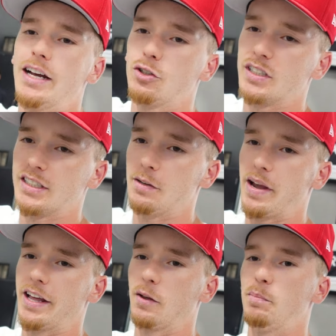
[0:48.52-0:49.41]
as you can see,
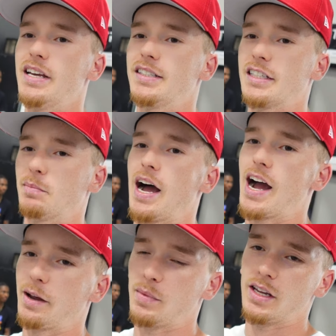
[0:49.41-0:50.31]
man, the beast is
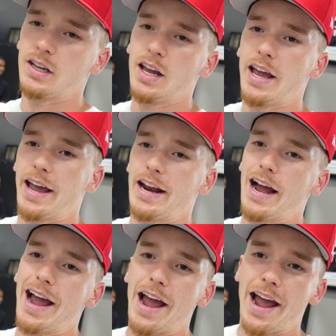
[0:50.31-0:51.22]
behind me, and
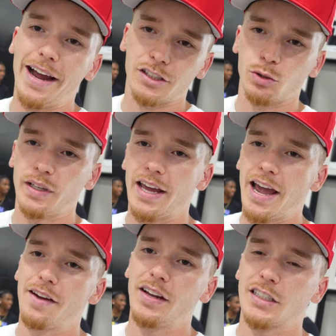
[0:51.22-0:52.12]
I actually
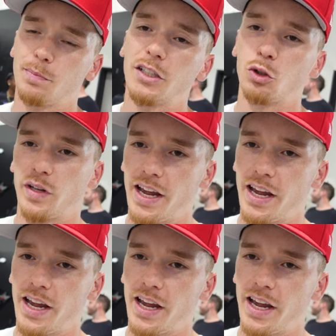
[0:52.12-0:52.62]
have a special